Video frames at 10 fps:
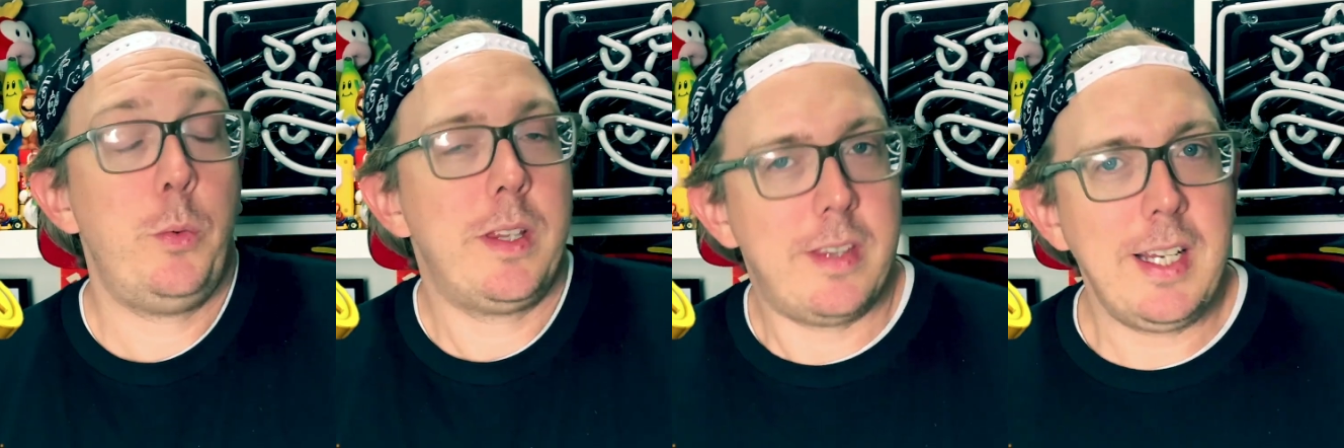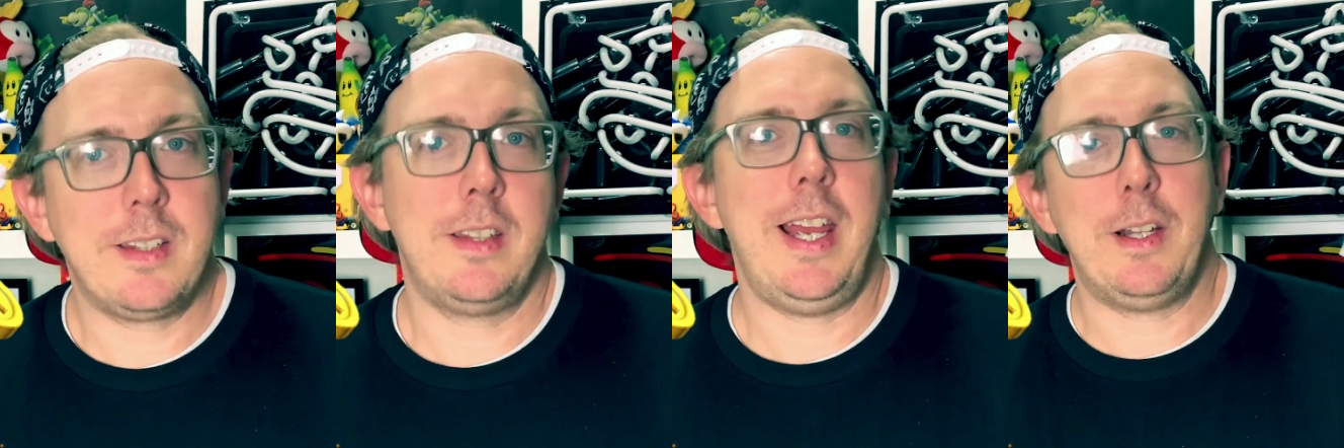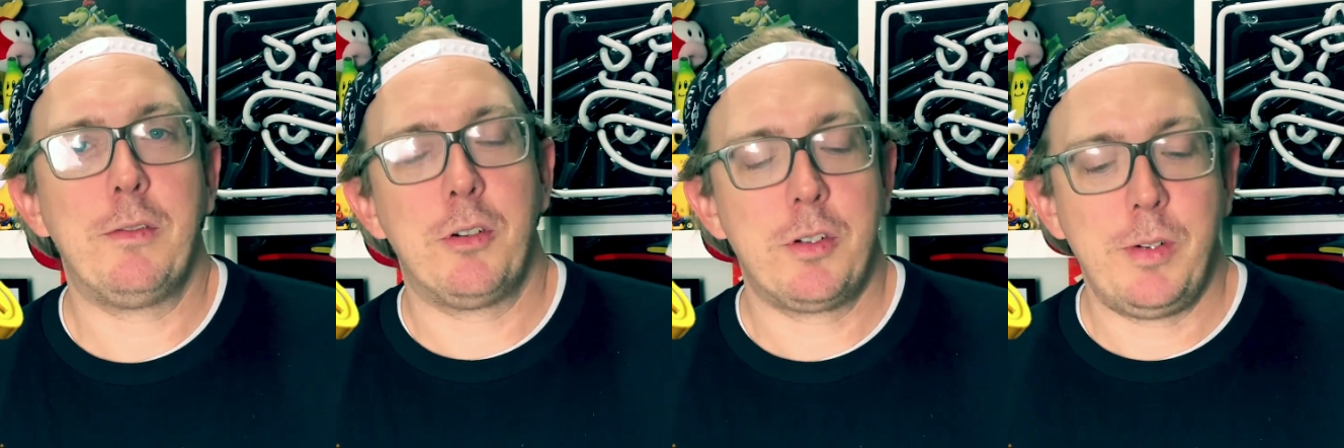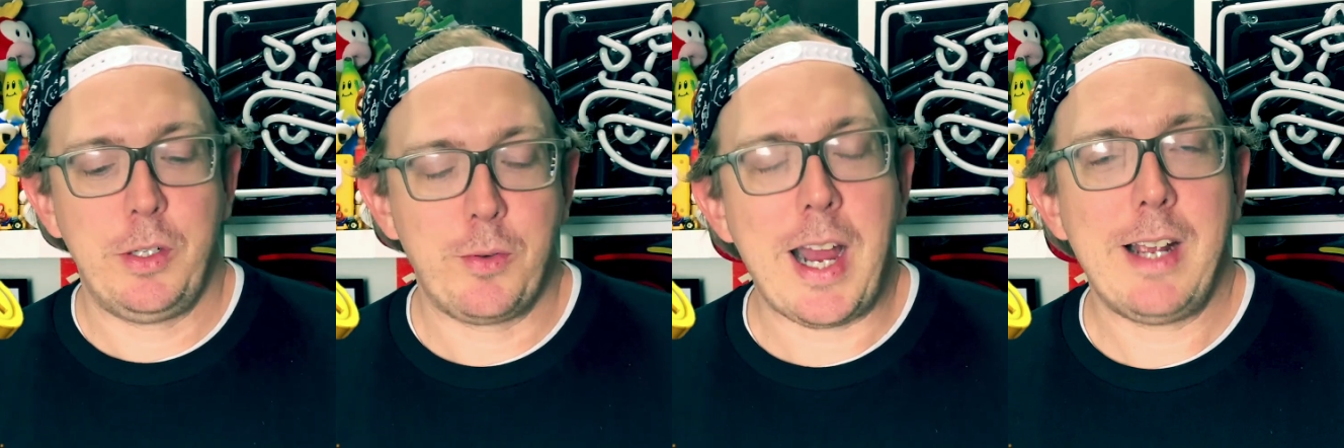You would think that the anniversary
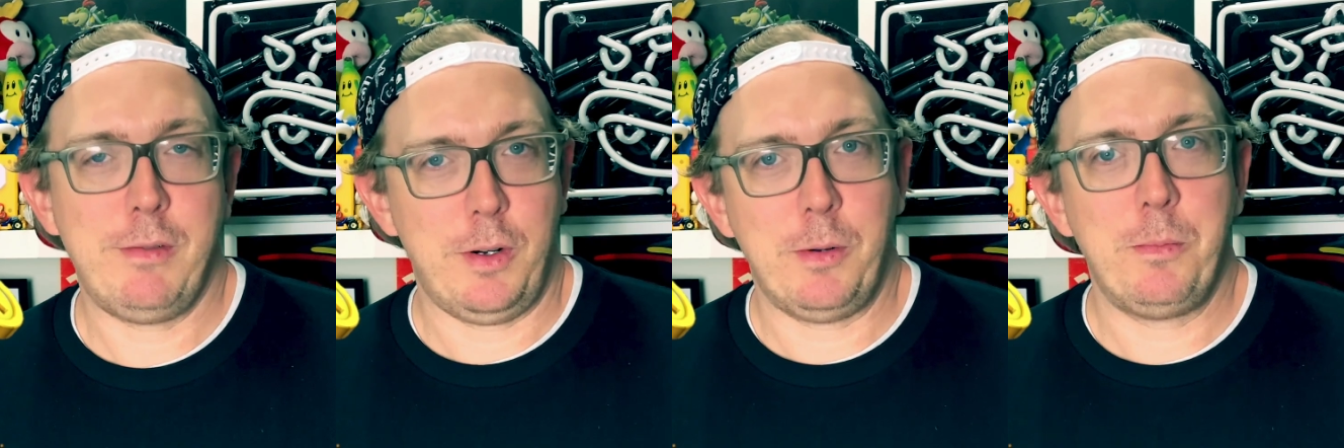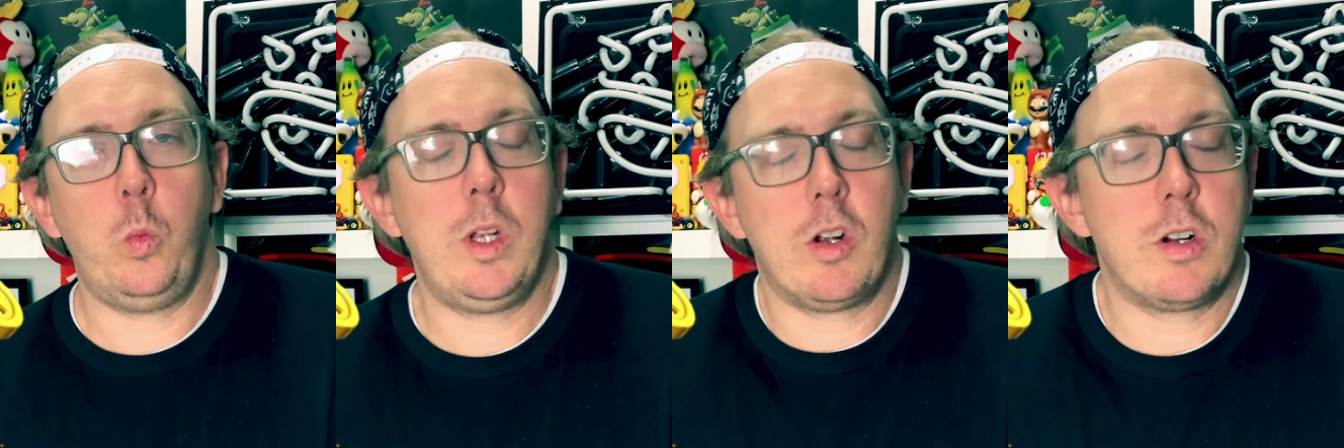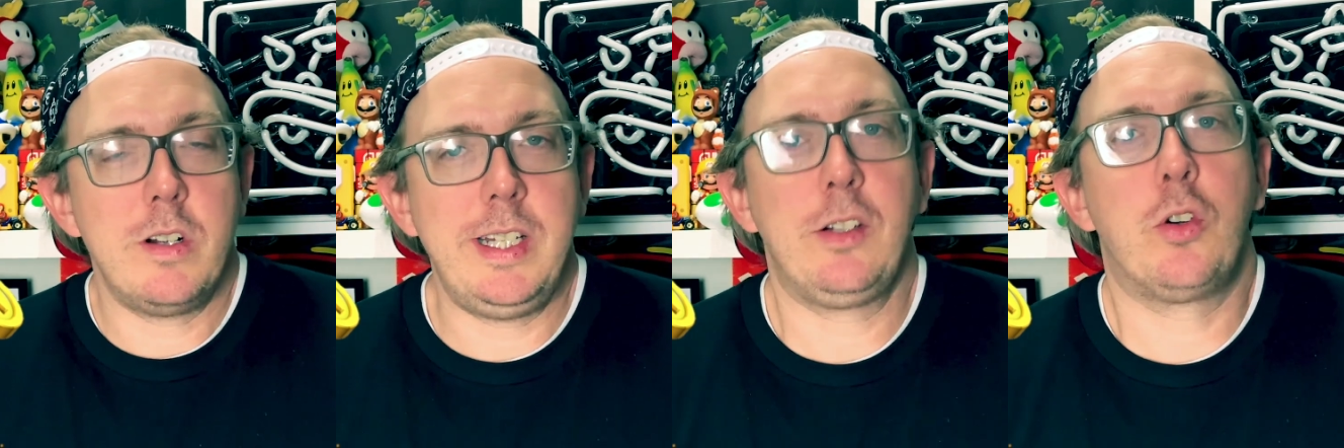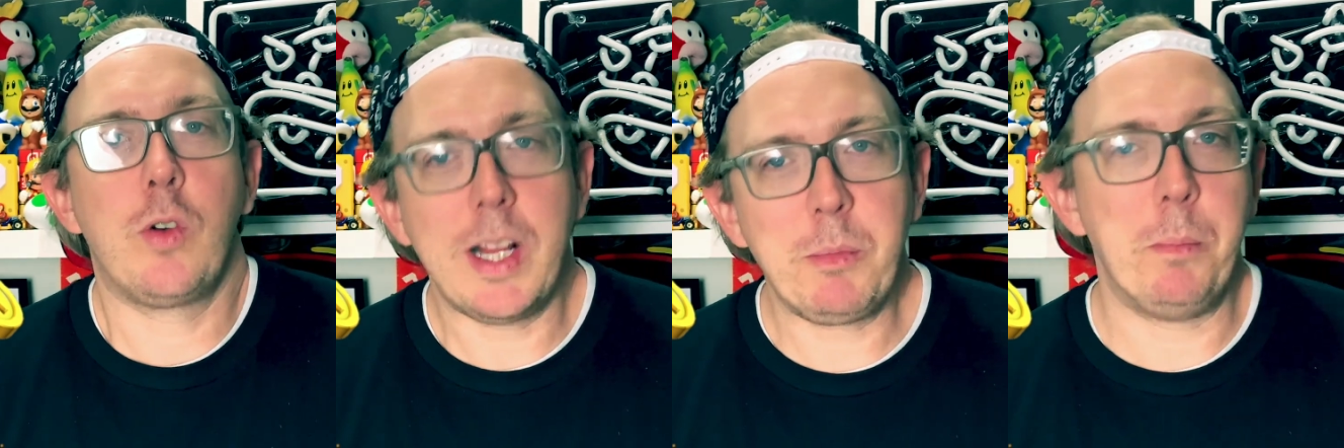driver would earn
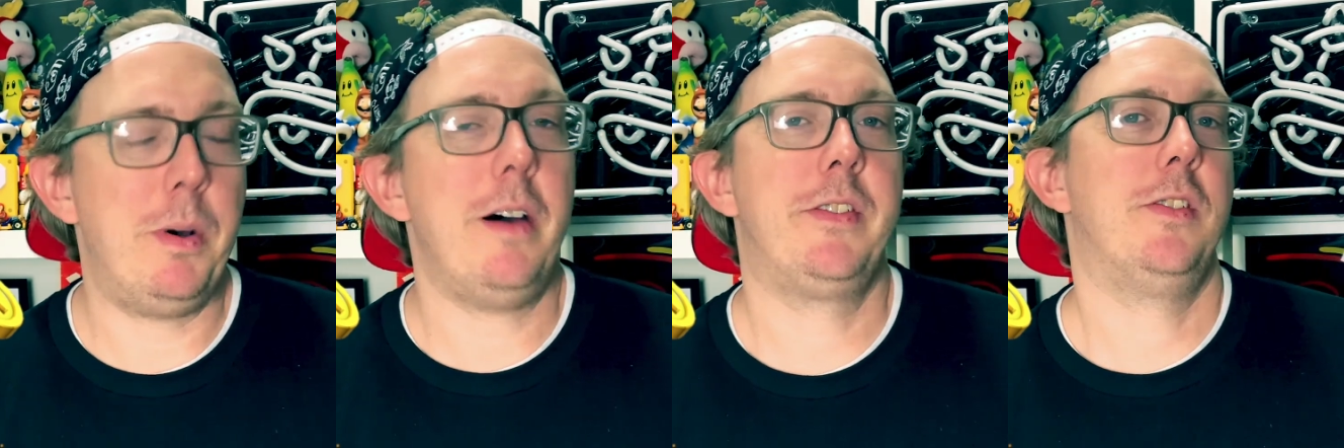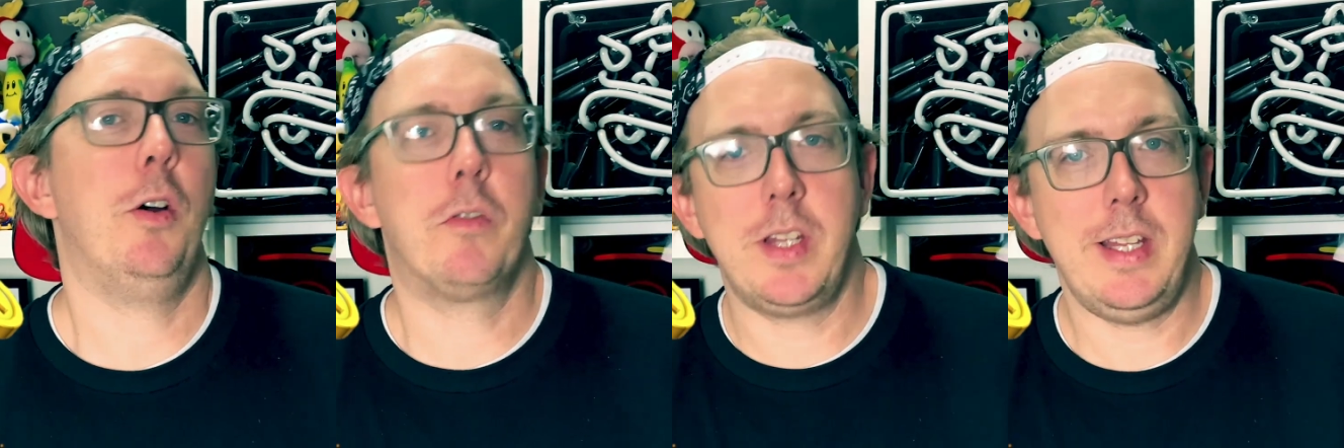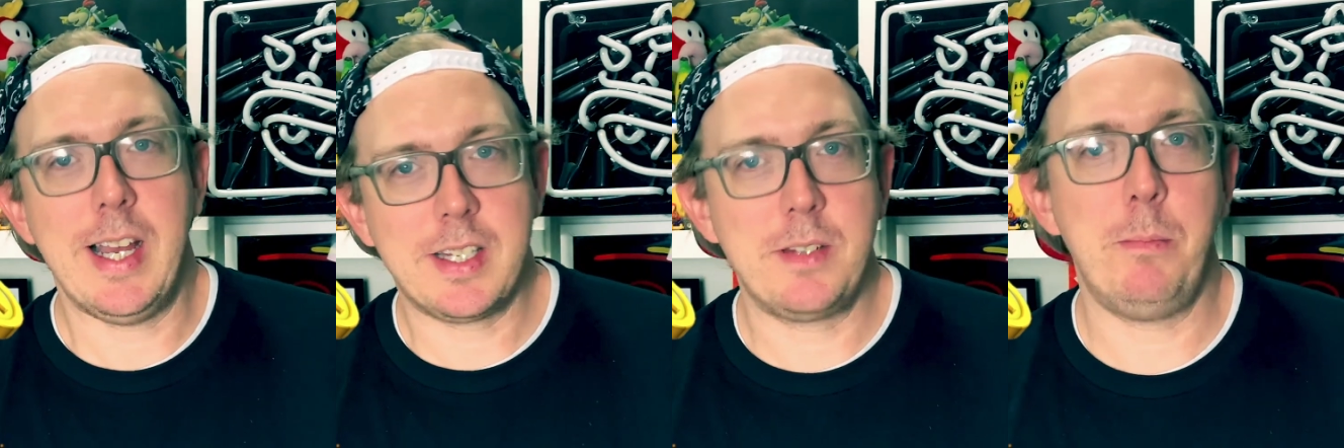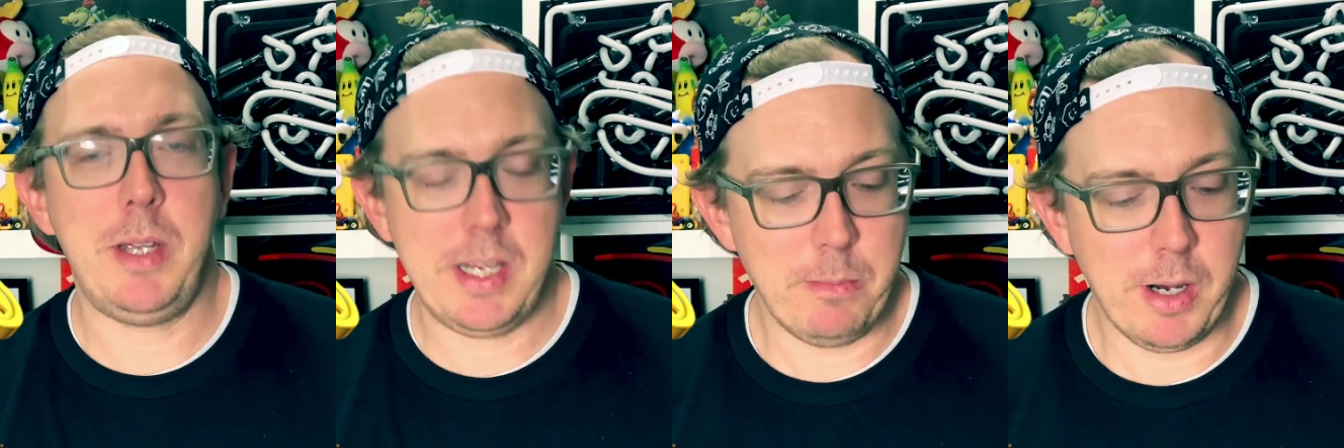incredible buffs over the next
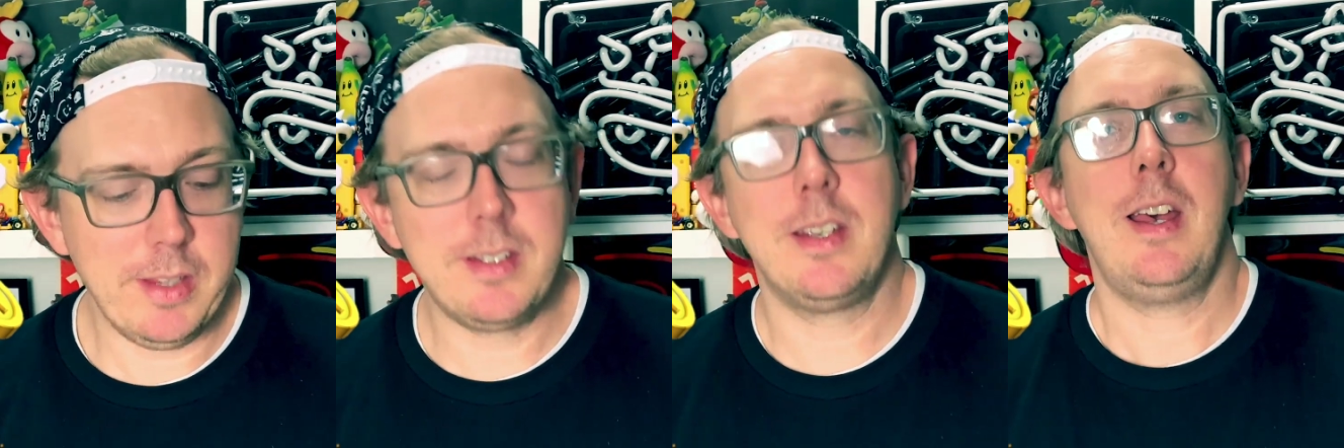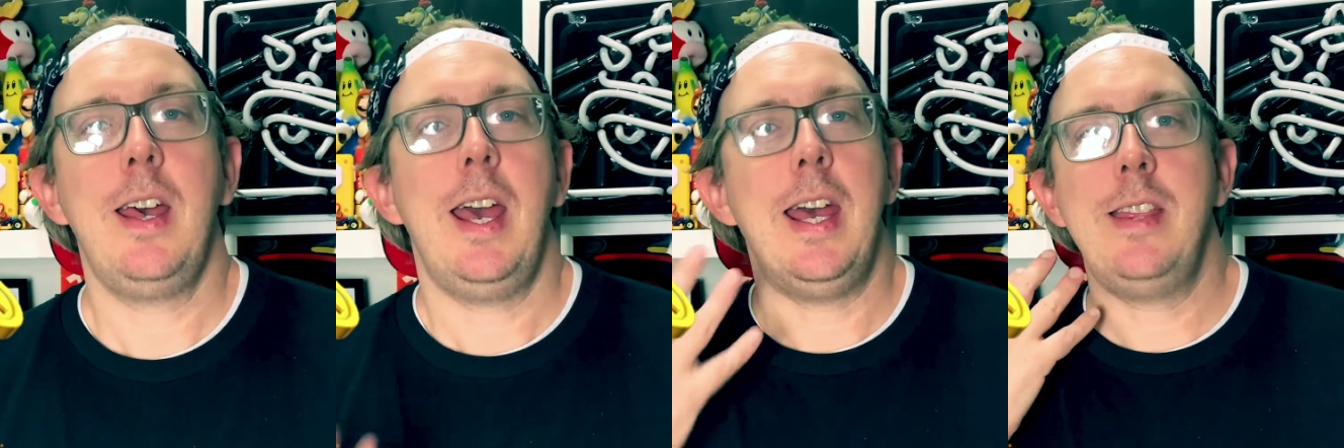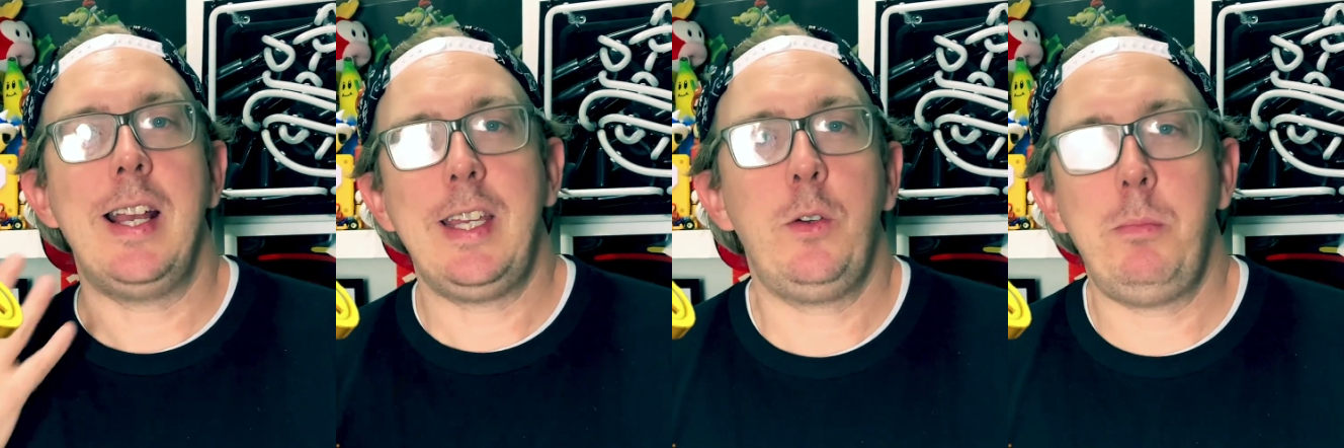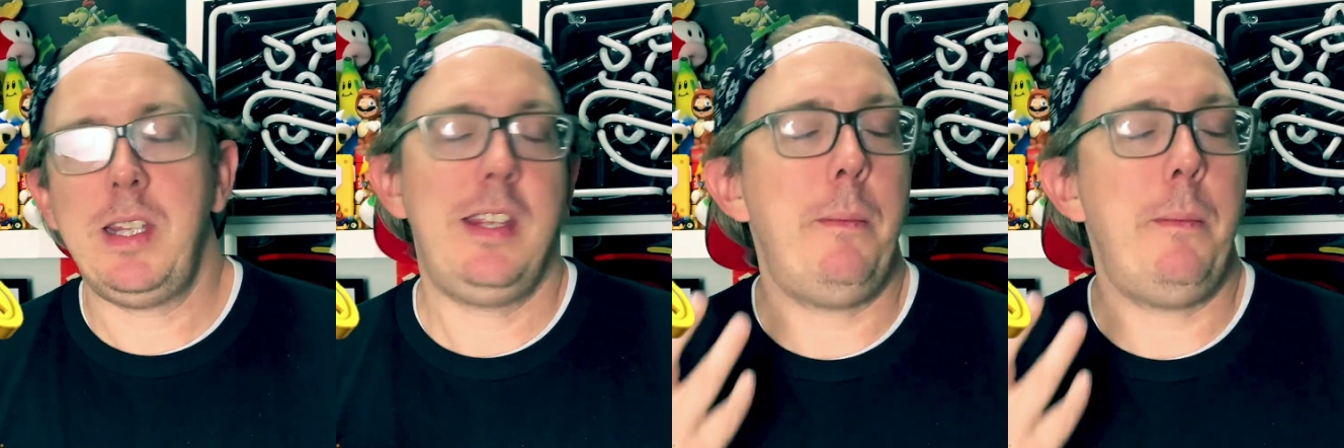many months, and that he would be the